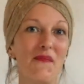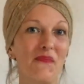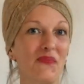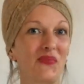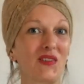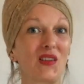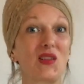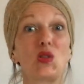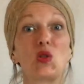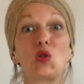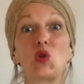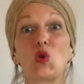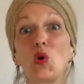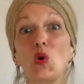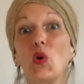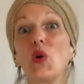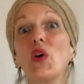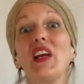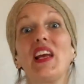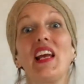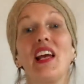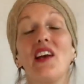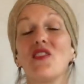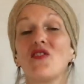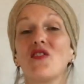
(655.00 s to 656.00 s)

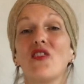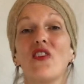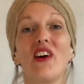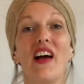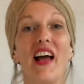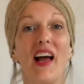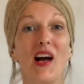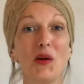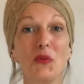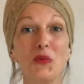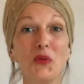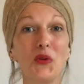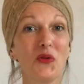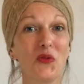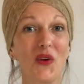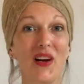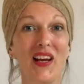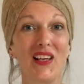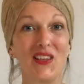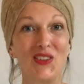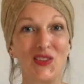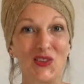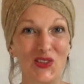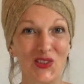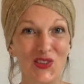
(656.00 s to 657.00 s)
story and help you write
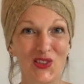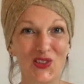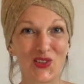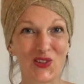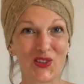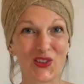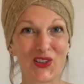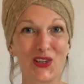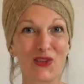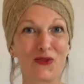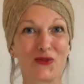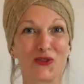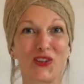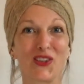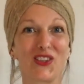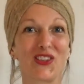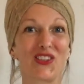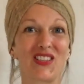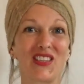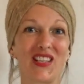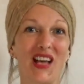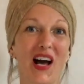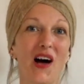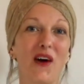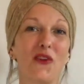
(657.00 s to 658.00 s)
a new story for
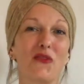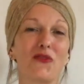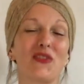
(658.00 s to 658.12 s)
yourself.